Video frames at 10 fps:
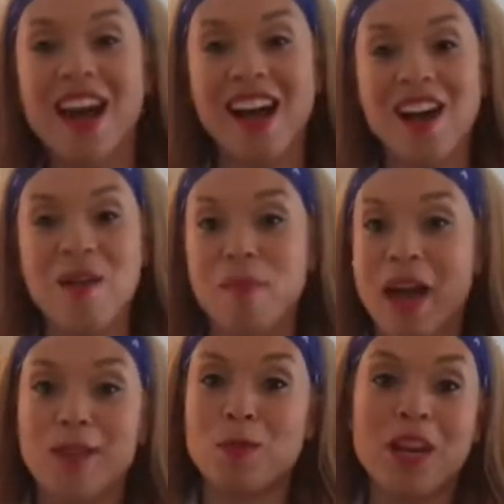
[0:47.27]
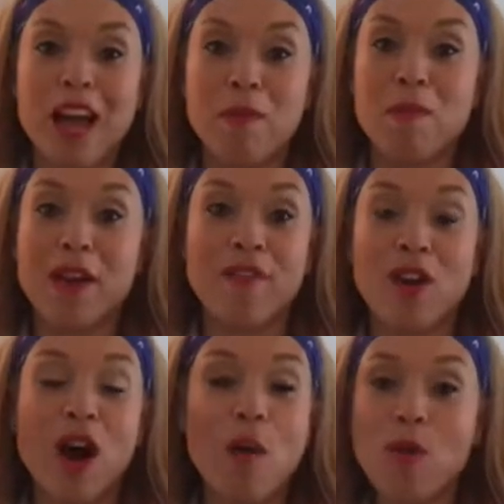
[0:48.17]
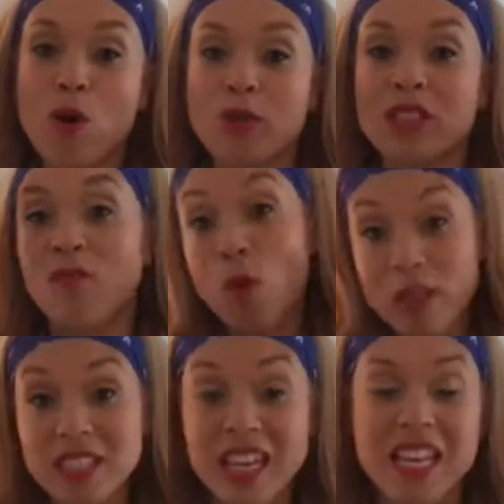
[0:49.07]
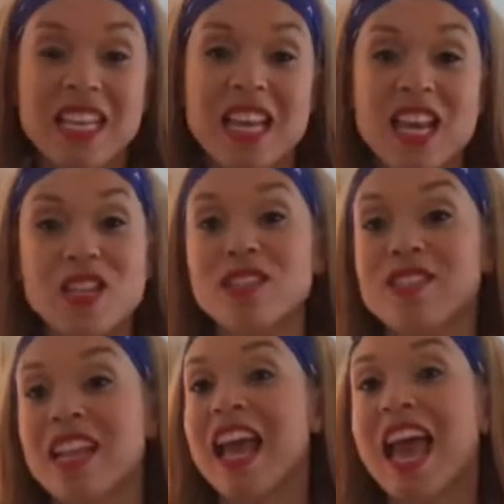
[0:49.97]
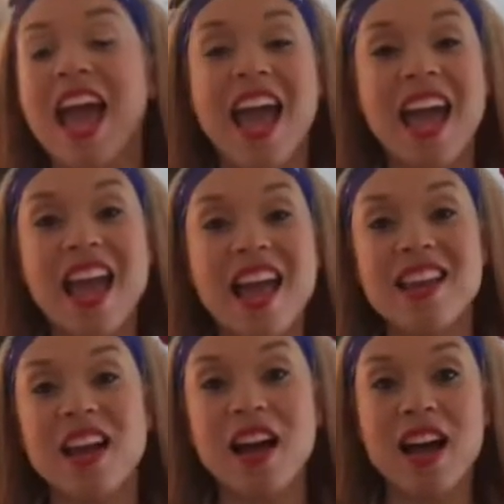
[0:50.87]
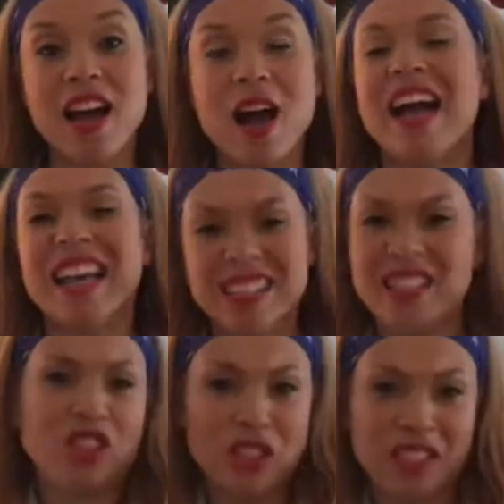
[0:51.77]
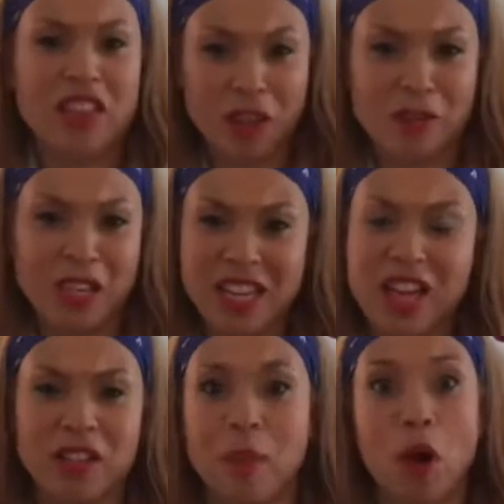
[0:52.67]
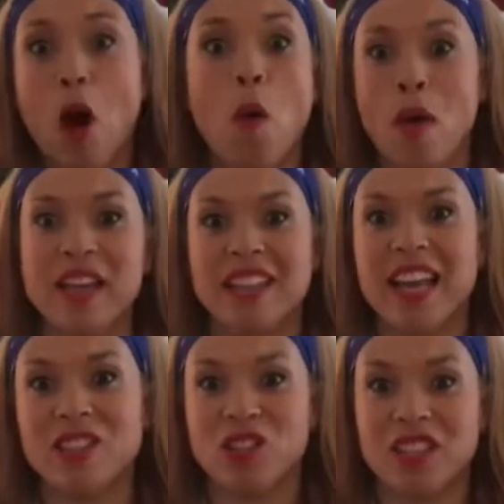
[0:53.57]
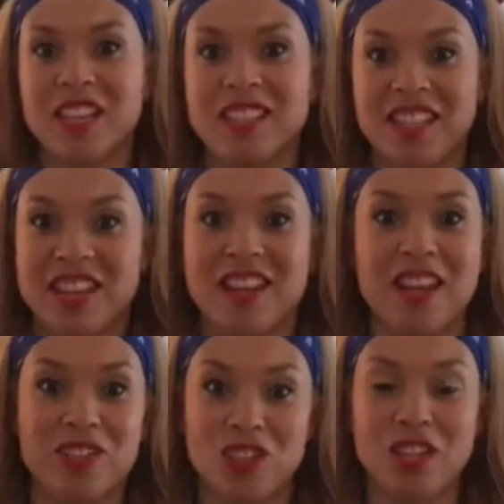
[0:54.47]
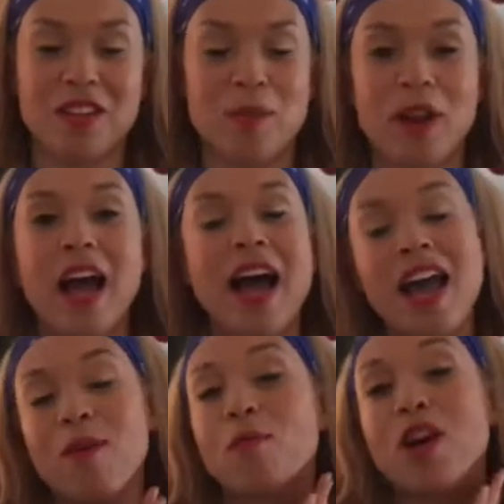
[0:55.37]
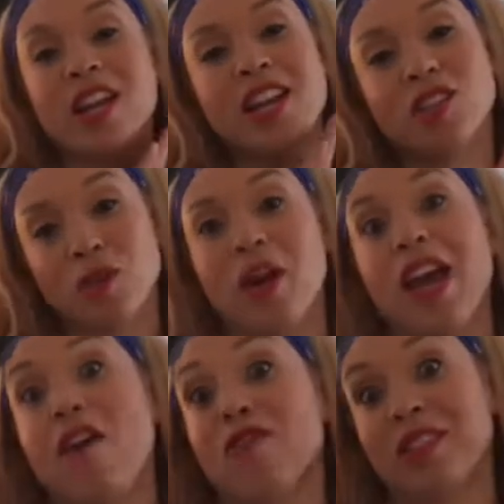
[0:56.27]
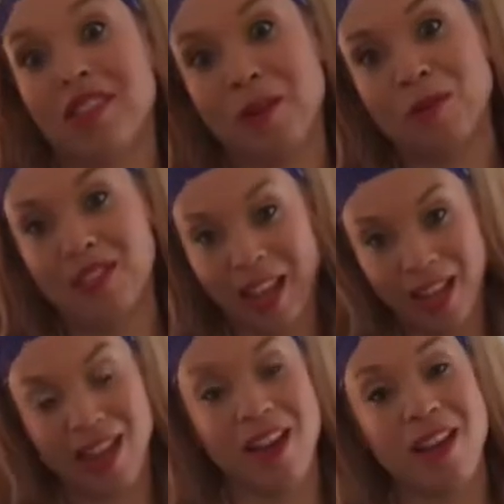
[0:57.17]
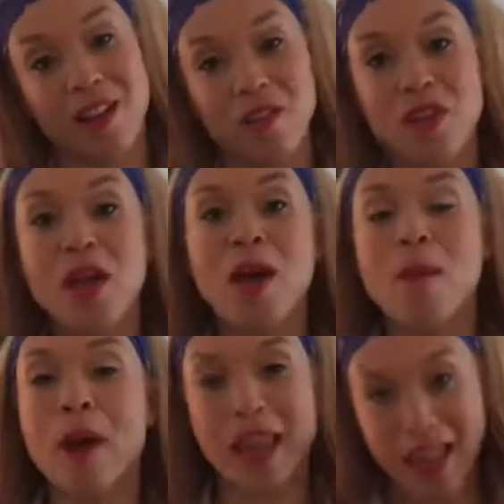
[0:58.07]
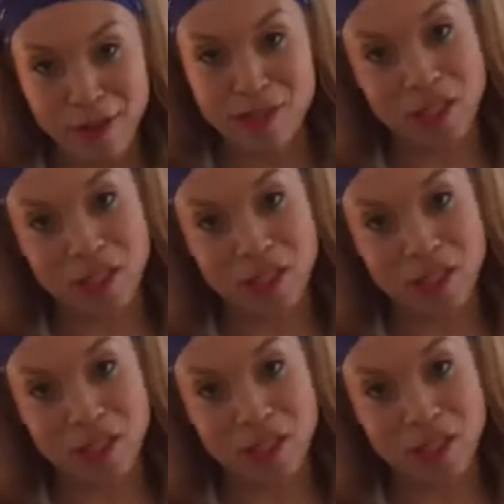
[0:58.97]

My husband and I have been married for almost 14 years, and I guess I should just say 13 years. I'm always anxious to get to the next year, but I want to enjoy every single second of my life.